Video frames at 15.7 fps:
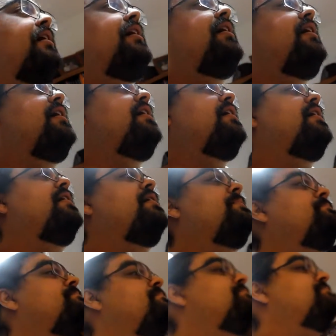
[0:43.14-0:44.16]

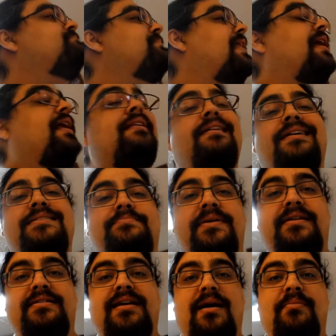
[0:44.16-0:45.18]
Um, I like
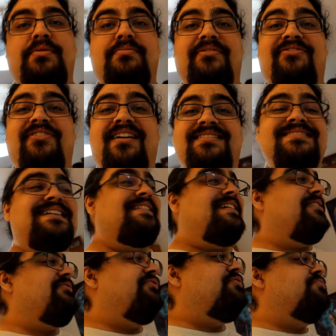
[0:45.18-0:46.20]
spending time with my friends. I
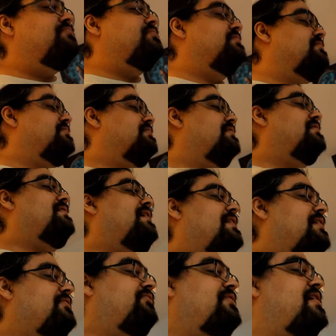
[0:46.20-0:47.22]
like food. I
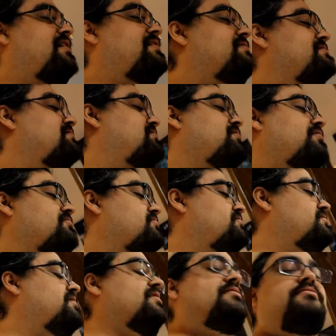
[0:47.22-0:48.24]
like Fridays. They're all
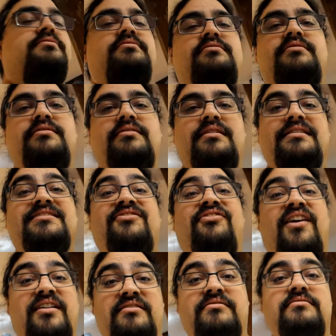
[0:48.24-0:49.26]
good things. It's
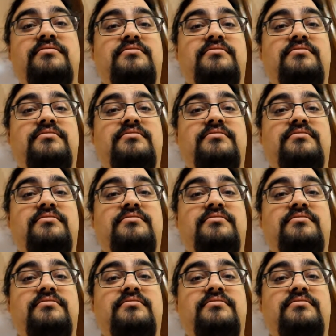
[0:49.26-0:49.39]
fun.